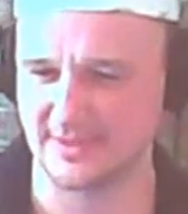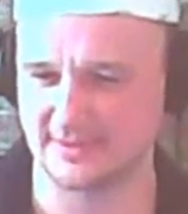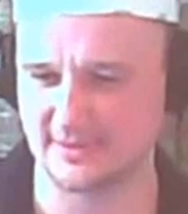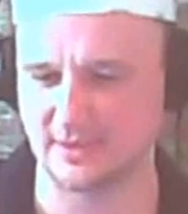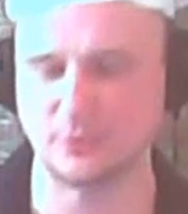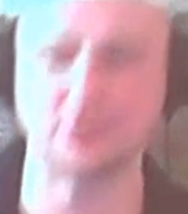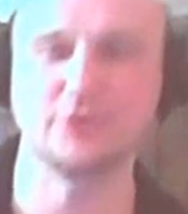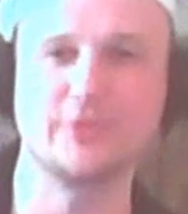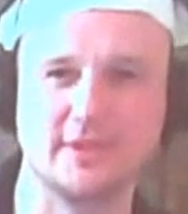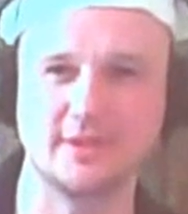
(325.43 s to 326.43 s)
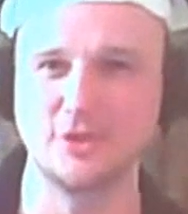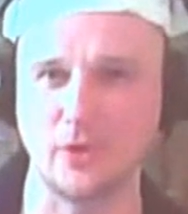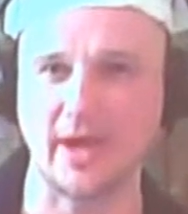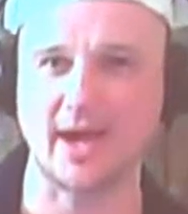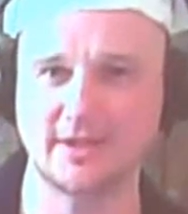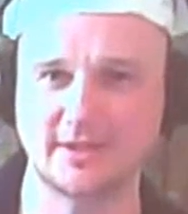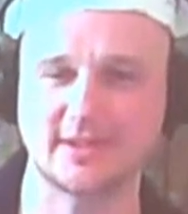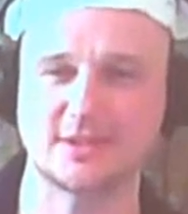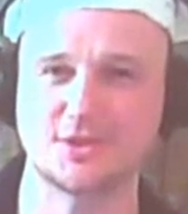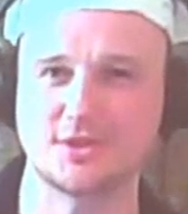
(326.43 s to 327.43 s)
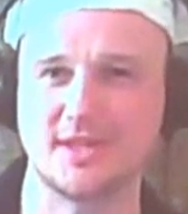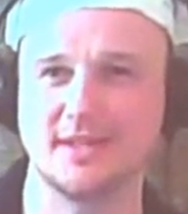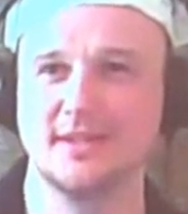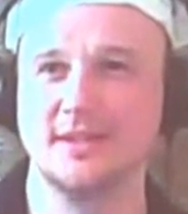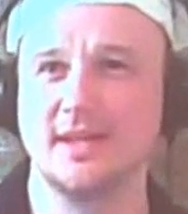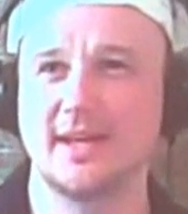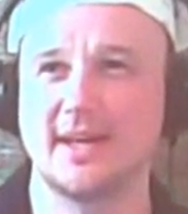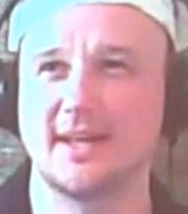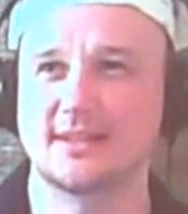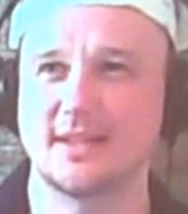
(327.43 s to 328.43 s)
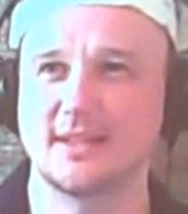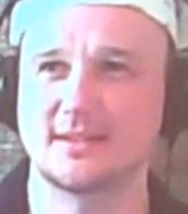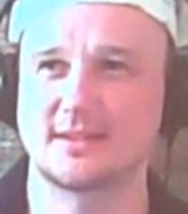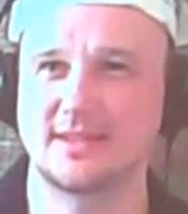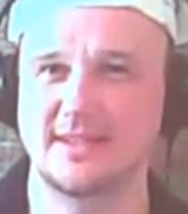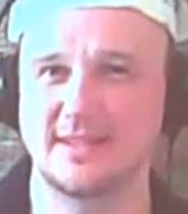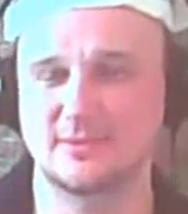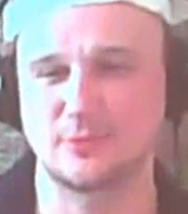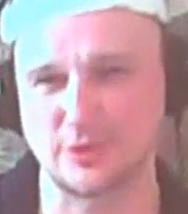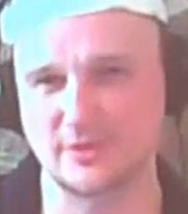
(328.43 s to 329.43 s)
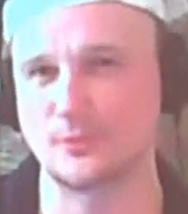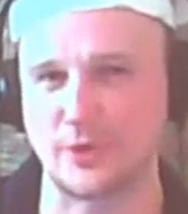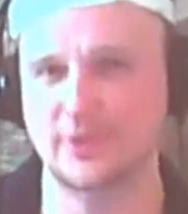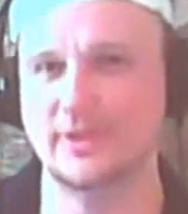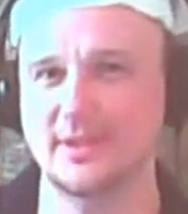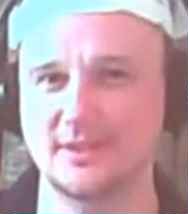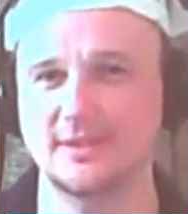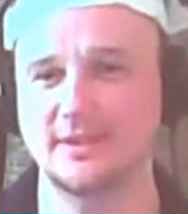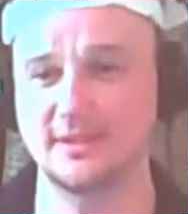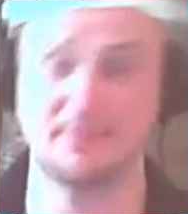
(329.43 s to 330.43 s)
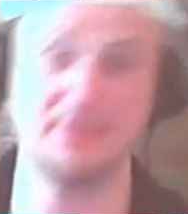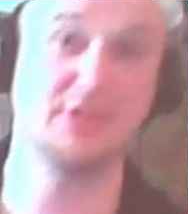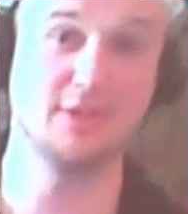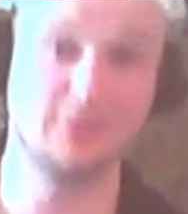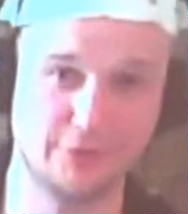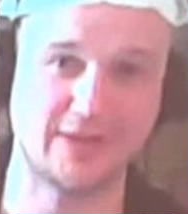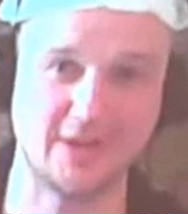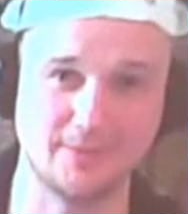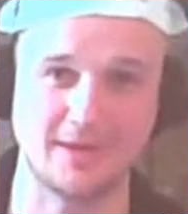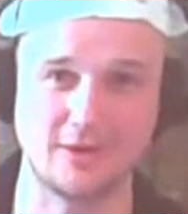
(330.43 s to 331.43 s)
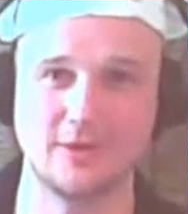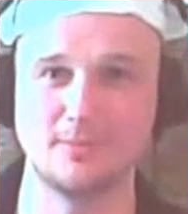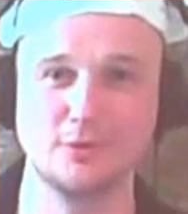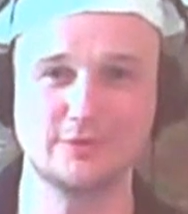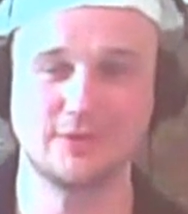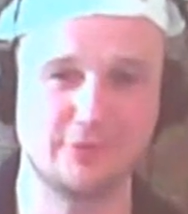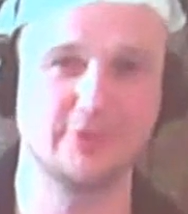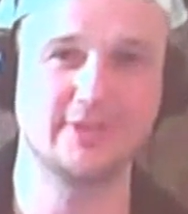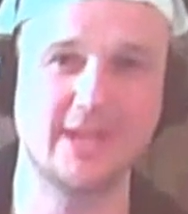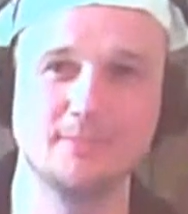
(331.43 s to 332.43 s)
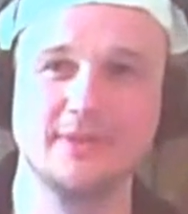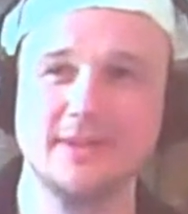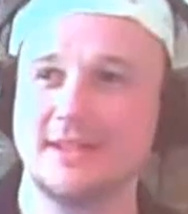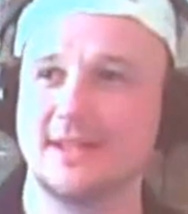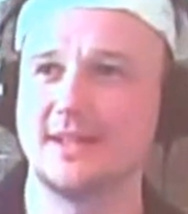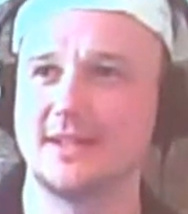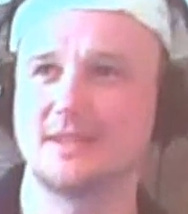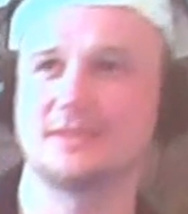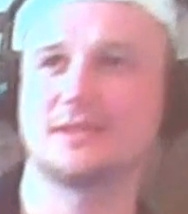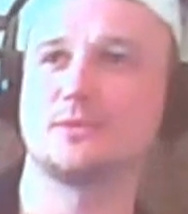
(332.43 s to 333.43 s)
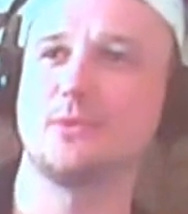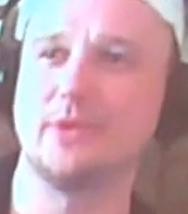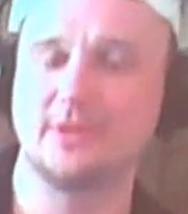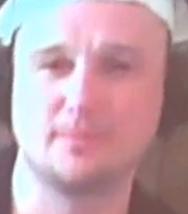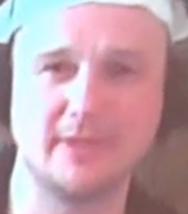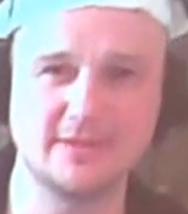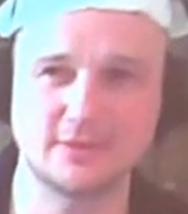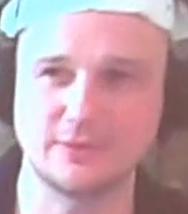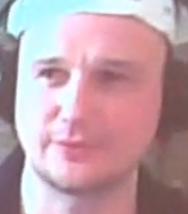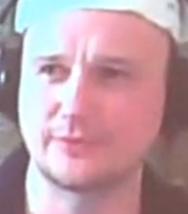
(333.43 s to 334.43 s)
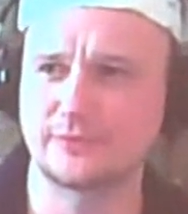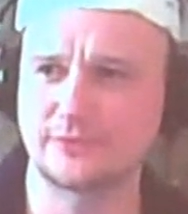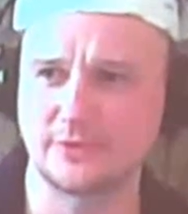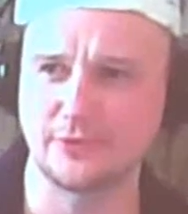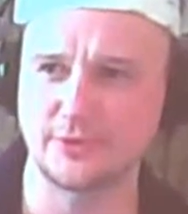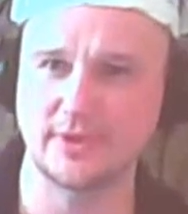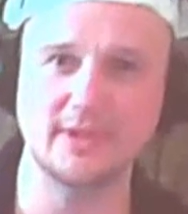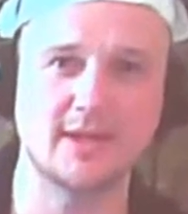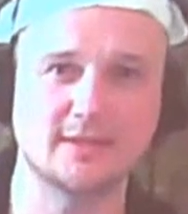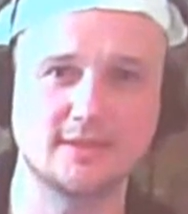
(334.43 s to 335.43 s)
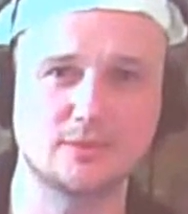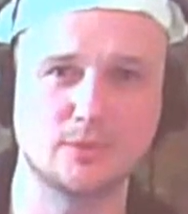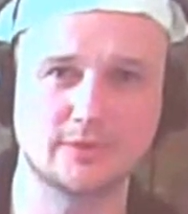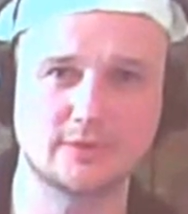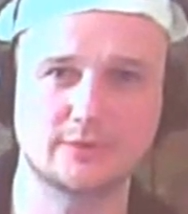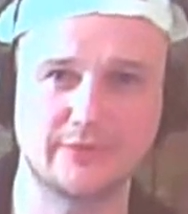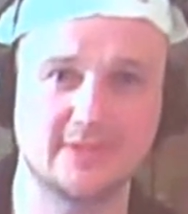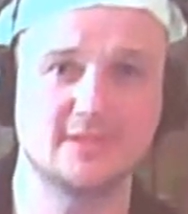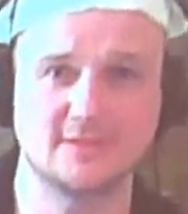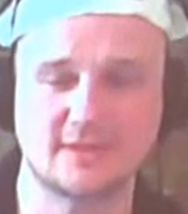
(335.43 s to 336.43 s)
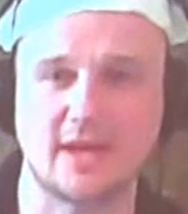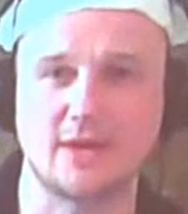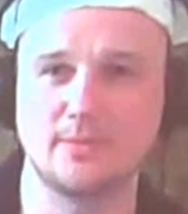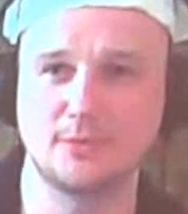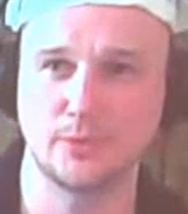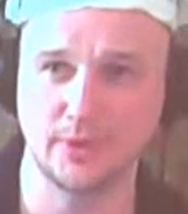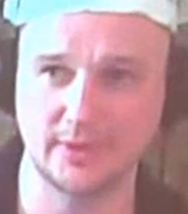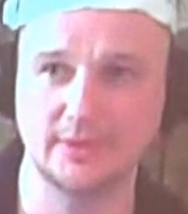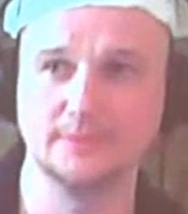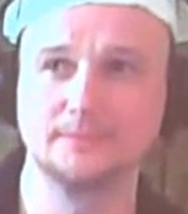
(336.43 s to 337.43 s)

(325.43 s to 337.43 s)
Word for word: this that was also a new architecture then, and and it wasn't working, especially not for Skyrim, our most favorite game uh, that we wanted to play. So the first thing I did was fixing Skyrim to work,